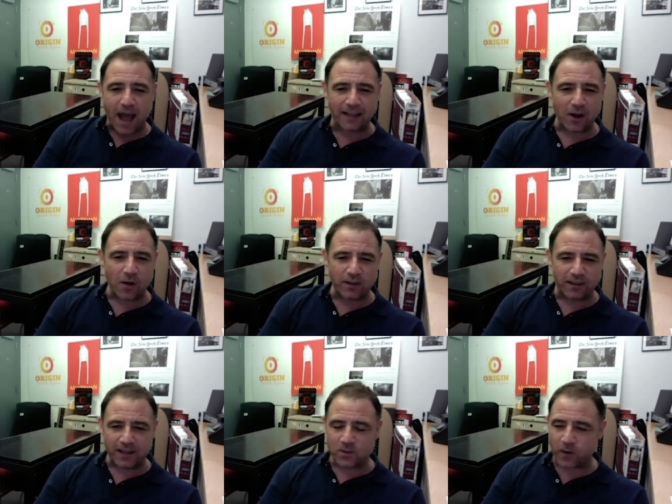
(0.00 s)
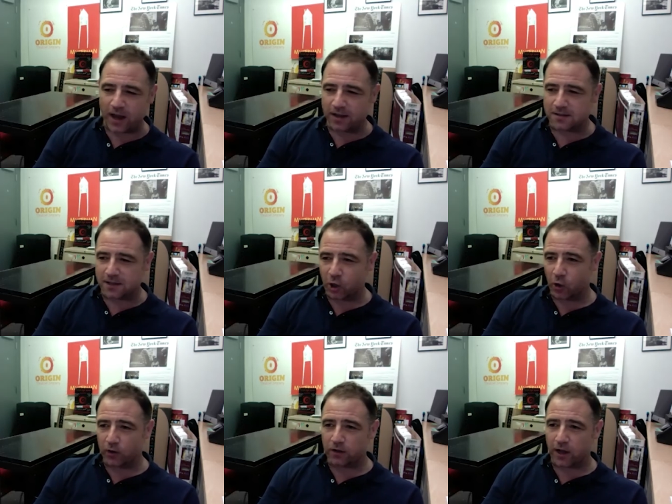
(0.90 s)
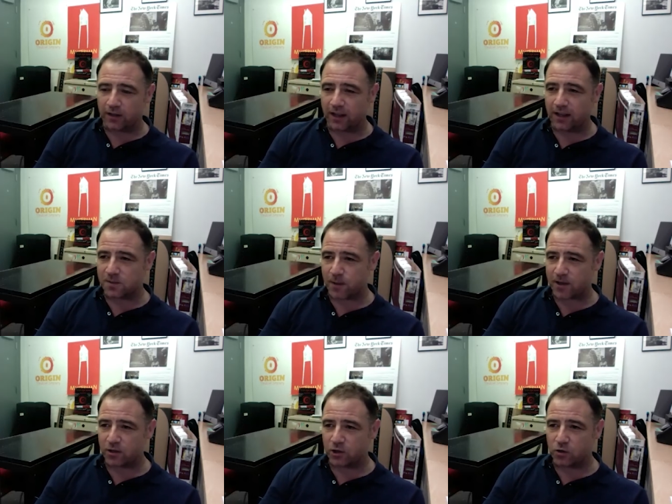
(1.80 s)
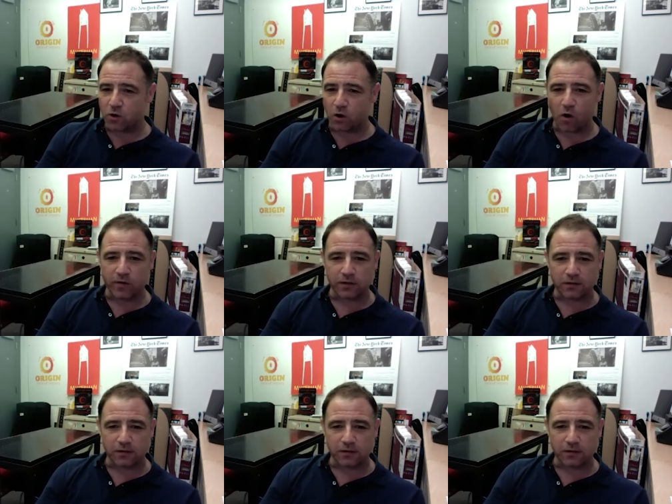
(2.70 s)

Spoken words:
And the lovely thing as well is, you know, I think especially through COVID,